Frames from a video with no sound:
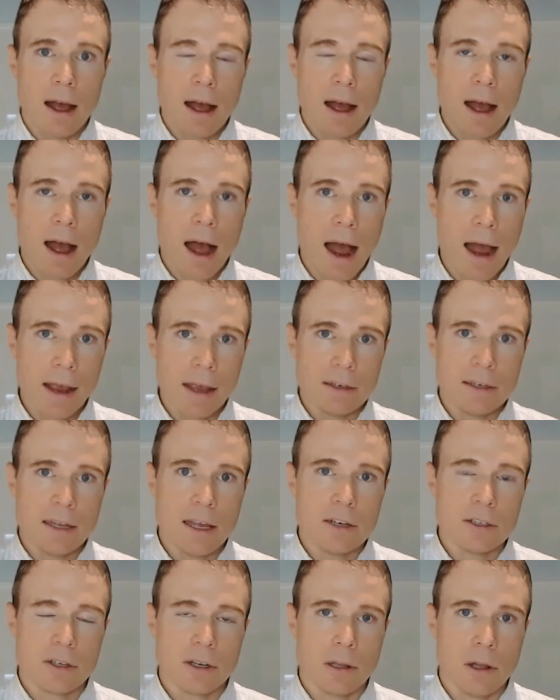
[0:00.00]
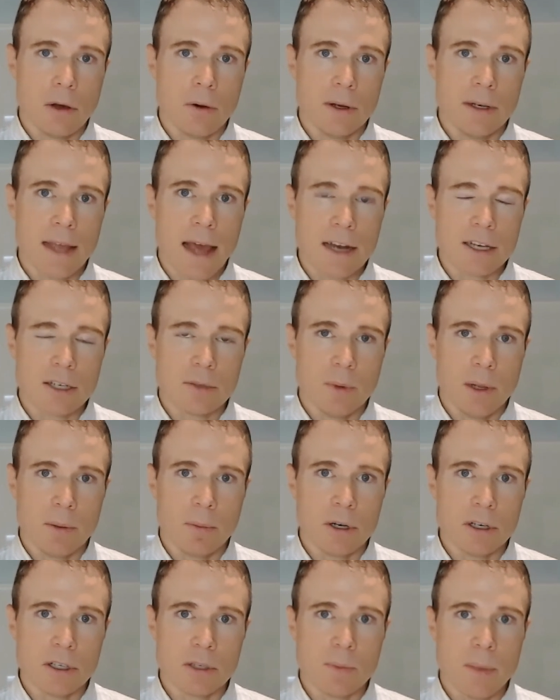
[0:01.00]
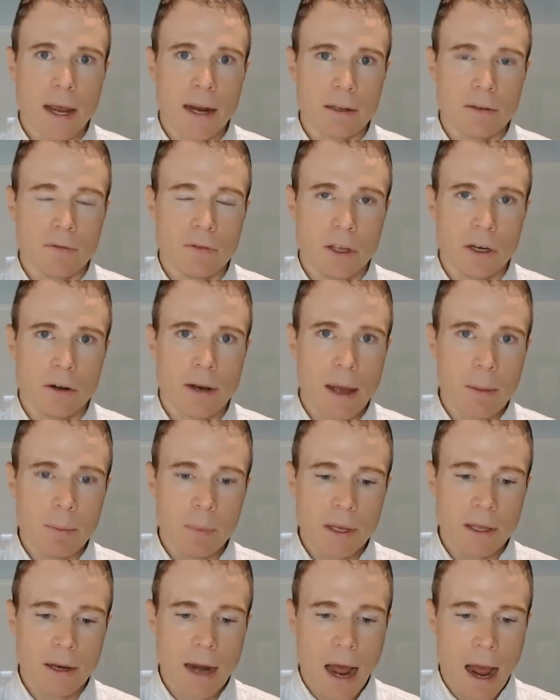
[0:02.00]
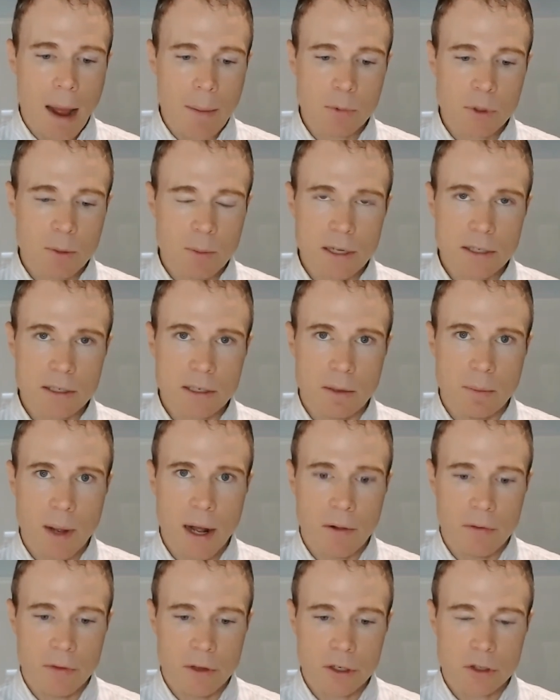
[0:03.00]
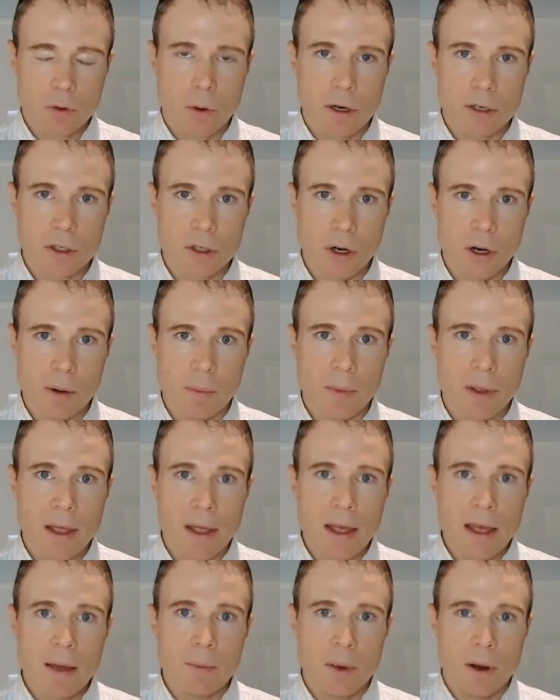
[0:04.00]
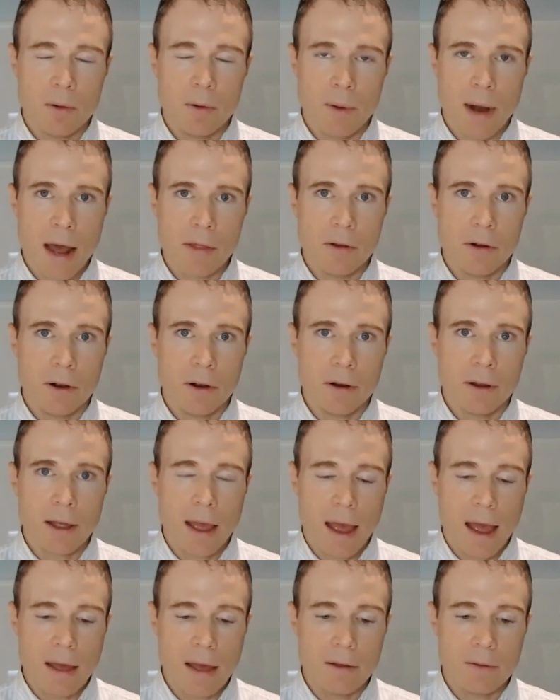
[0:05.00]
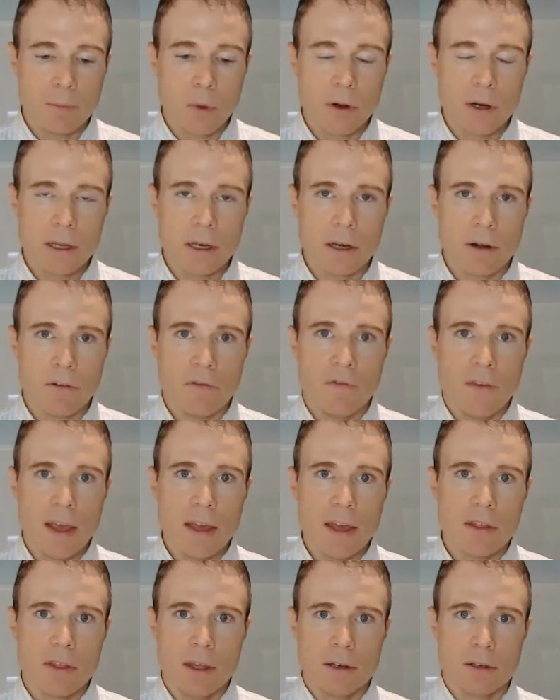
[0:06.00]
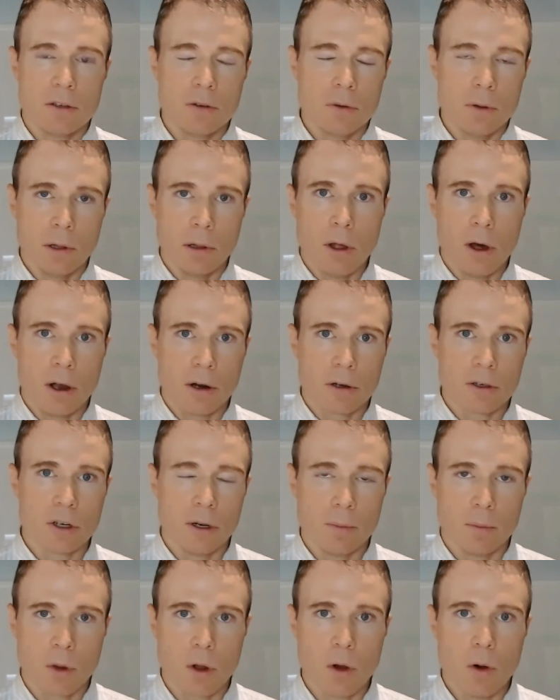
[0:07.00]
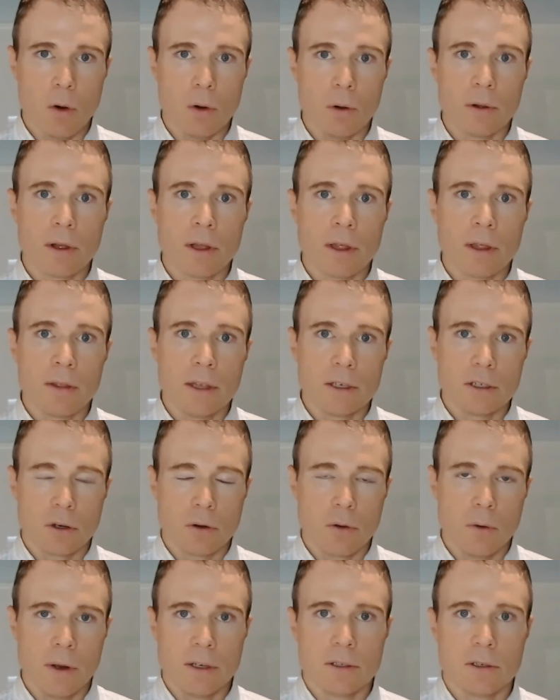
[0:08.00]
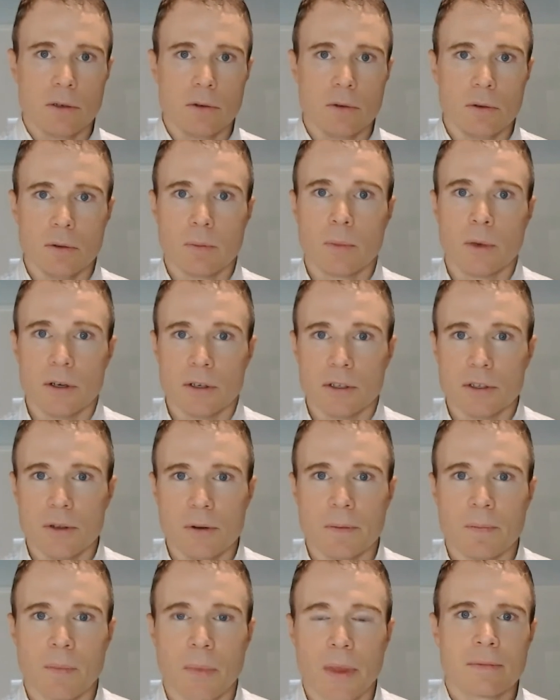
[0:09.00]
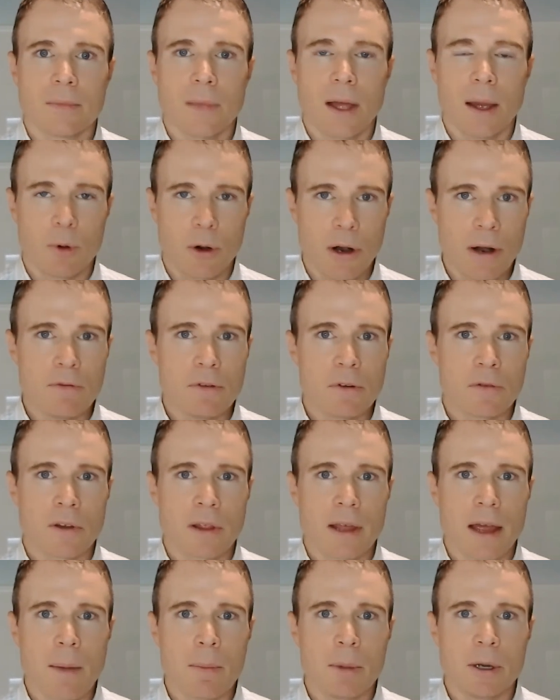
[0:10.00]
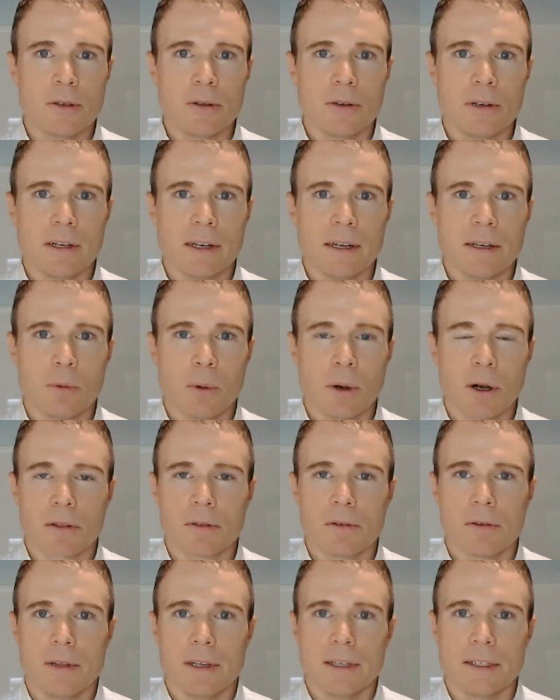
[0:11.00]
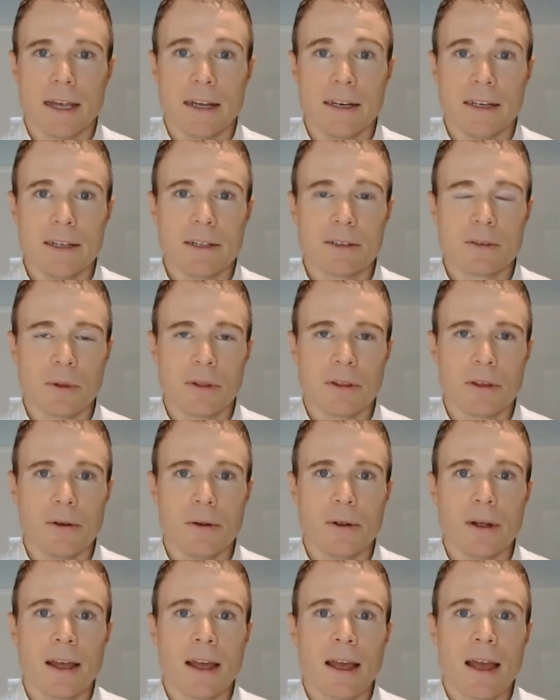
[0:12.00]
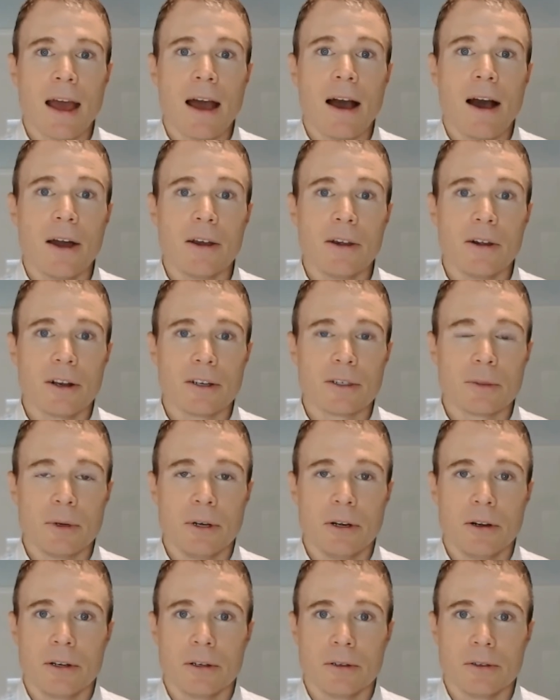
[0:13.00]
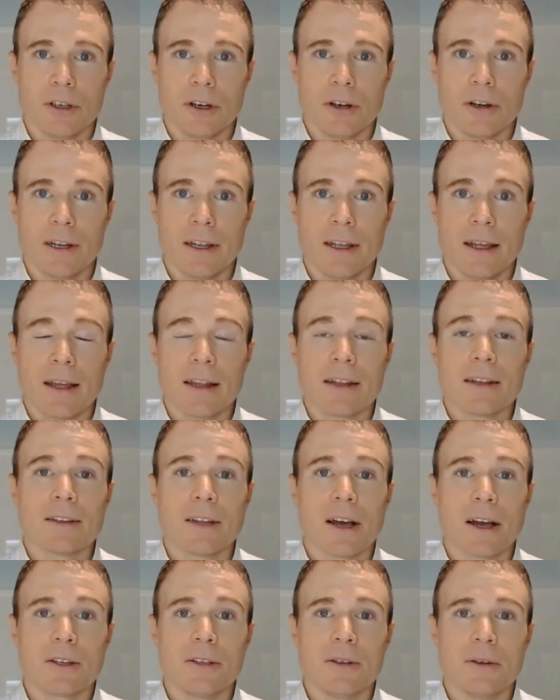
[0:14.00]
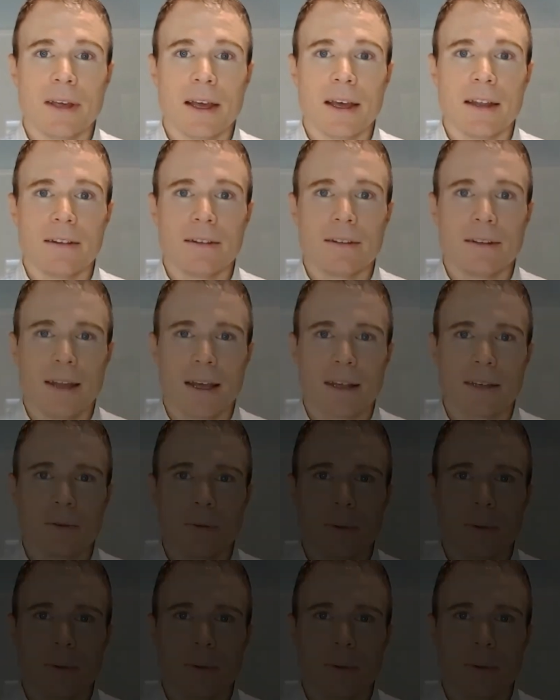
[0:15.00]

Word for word: high intention, low attachment perspective, that you're not being an optimist about the short term, but rather putting your faith into a long term goal that you're going to pursue. I'm grateful for the opportunity to work through these ideas with you on your entrepreneurial journey. Talk to you again next